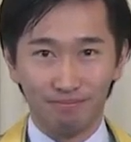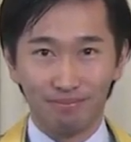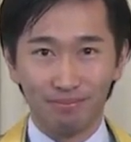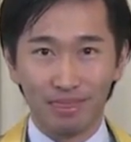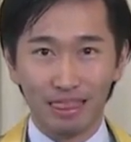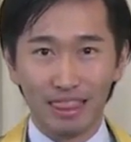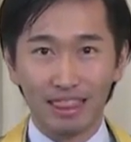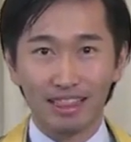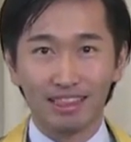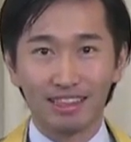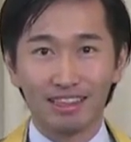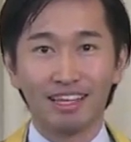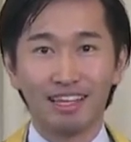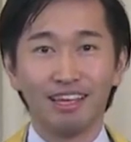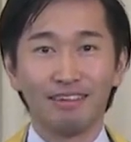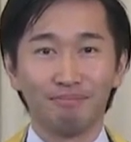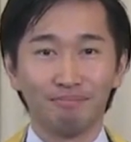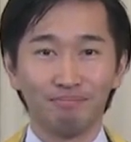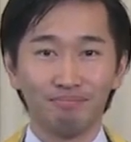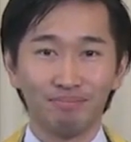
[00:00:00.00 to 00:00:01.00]
Then
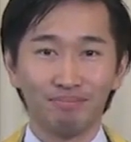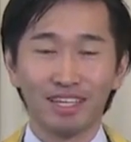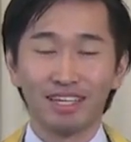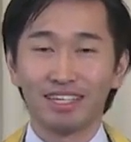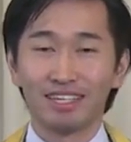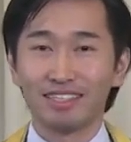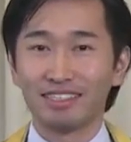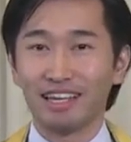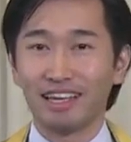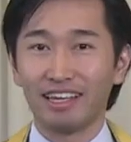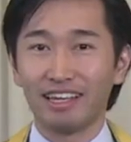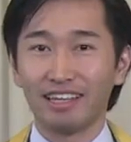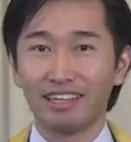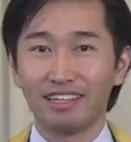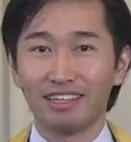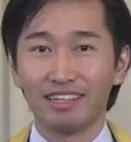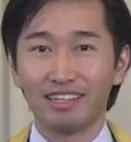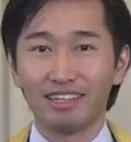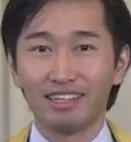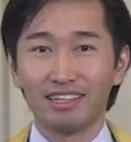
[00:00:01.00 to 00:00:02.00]
they
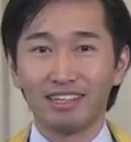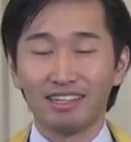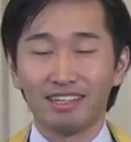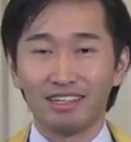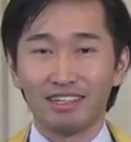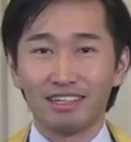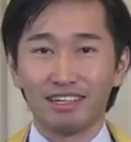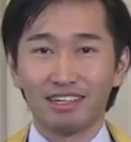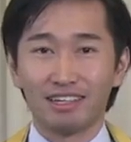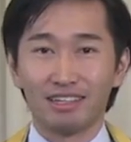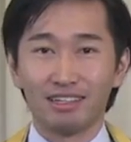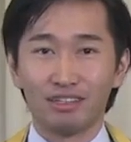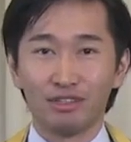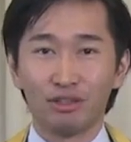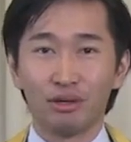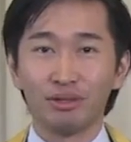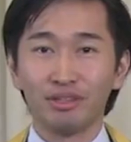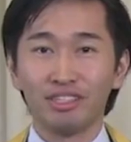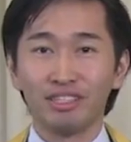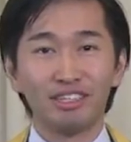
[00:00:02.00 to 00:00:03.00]
don't need
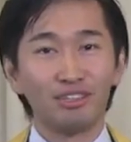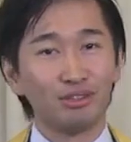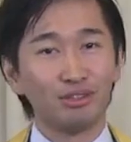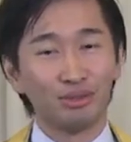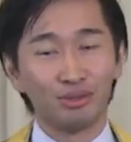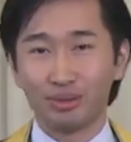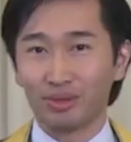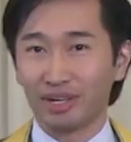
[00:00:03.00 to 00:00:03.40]
to try